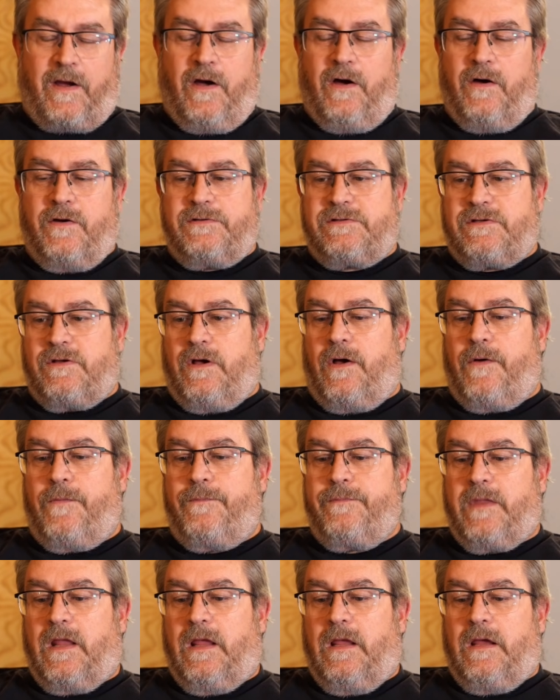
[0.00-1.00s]
go. So
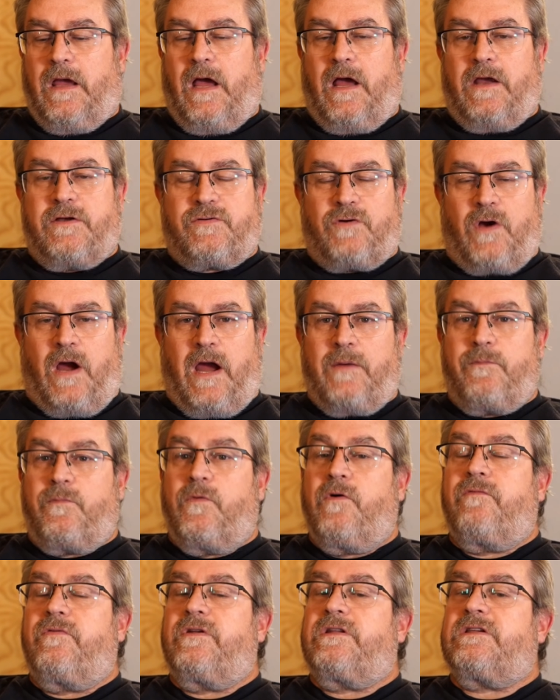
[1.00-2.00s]
I tried
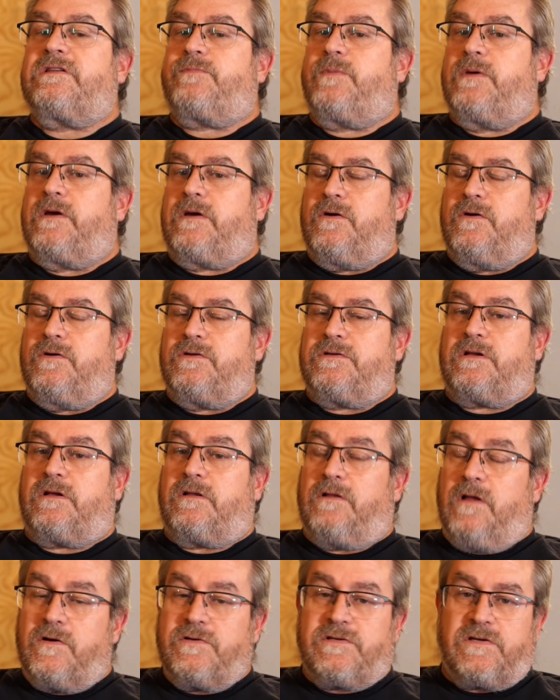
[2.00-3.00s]
moving the speakers
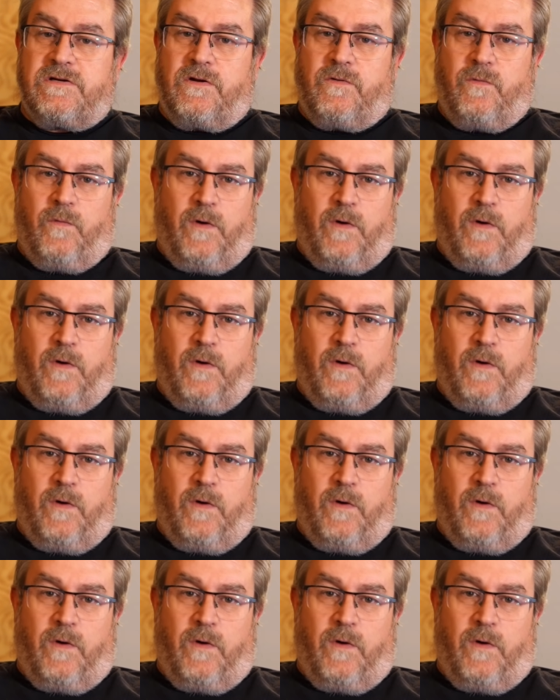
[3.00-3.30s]
closer to the